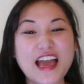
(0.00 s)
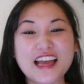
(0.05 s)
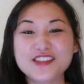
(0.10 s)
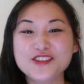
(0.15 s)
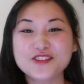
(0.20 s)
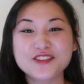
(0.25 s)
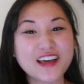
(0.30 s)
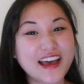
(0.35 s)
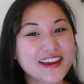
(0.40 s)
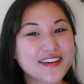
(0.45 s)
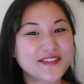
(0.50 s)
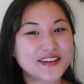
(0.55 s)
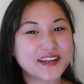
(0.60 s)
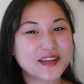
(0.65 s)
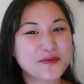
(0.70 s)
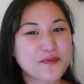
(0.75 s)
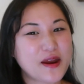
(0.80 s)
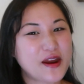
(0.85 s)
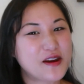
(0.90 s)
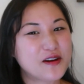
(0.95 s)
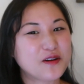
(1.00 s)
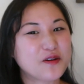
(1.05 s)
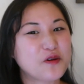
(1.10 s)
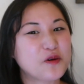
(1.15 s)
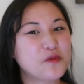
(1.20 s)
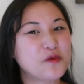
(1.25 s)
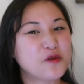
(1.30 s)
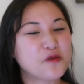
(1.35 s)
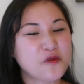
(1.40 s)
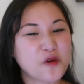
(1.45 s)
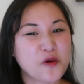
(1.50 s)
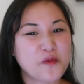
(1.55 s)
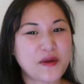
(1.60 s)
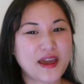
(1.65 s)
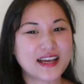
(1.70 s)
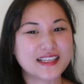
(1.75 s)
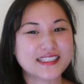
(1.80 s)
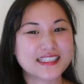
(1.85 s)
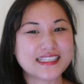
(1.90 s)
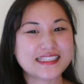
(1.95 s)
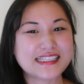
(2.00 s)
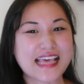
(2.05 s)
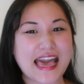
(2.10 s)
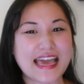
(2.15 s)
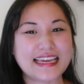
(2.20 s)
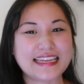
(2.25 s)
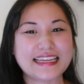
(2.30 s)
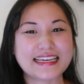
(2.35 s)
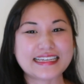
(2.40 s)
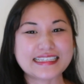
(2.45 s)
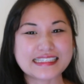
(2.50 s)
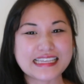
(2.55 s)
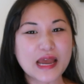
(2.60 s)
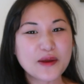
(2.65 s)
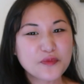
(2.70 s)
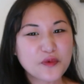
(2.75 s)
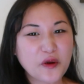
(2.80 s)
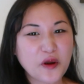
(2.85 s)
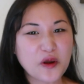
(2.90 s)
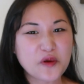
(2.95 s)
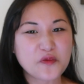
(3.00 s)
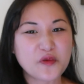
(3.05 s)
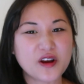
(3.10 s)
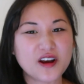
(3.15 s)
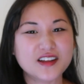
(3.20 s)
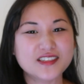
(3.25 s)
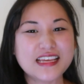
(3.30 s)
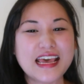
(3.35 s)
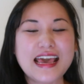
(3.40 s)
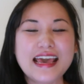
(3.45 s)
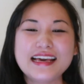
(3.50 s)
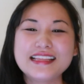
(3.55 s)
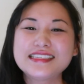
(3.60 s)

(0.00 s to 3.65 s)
and you like reading paranormal romance set in a contemporary world,